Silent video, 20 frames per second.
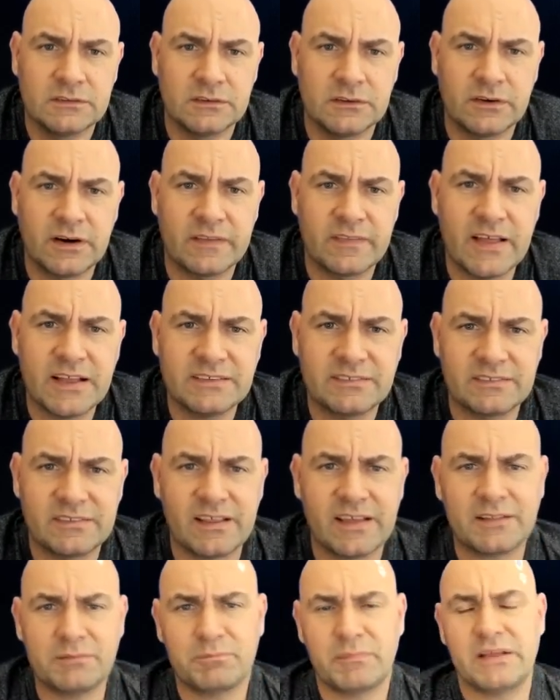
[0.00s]
All right,
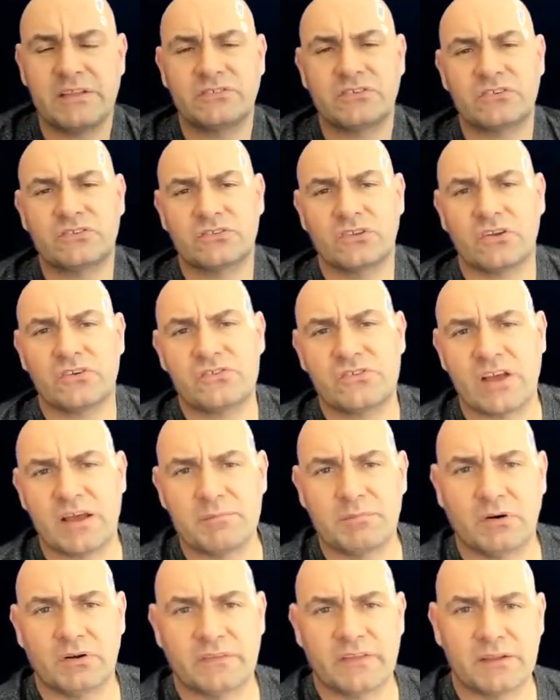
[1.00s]
that means it's not
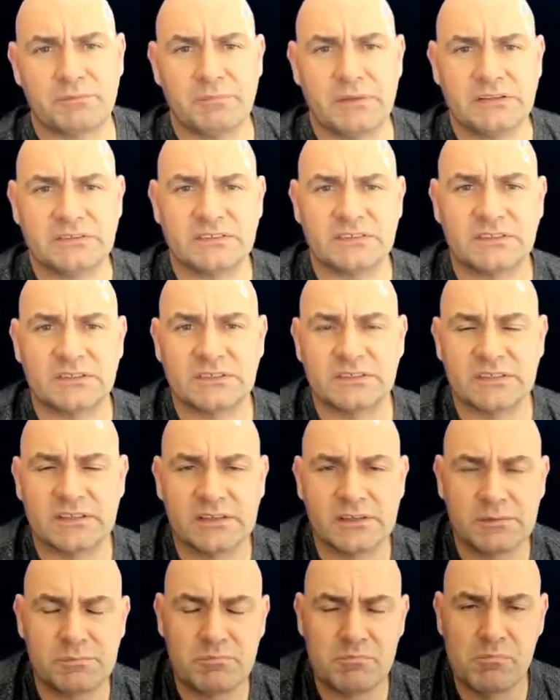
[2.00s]
JBOD. That means it's
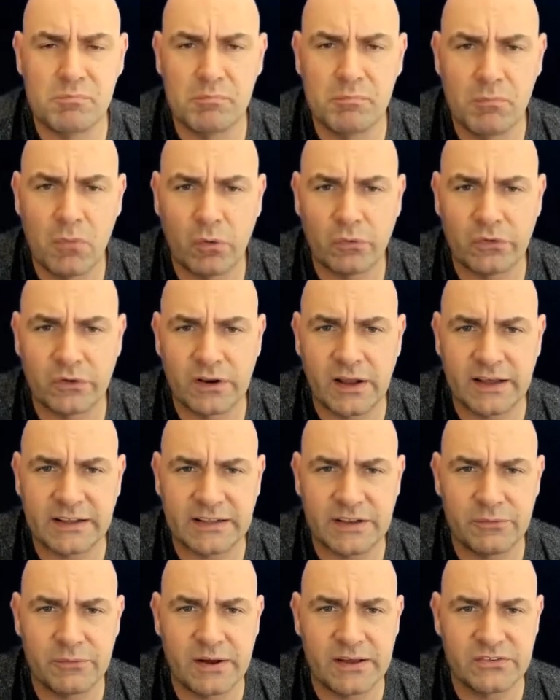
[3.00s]
more than
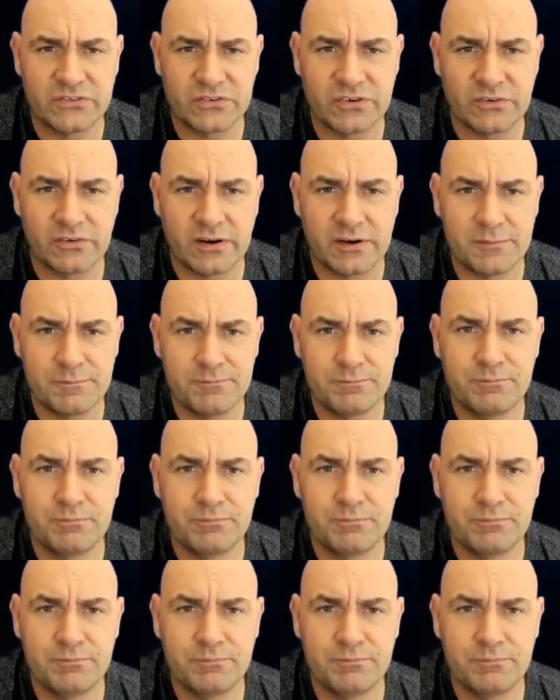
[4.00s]
likely RAID 0.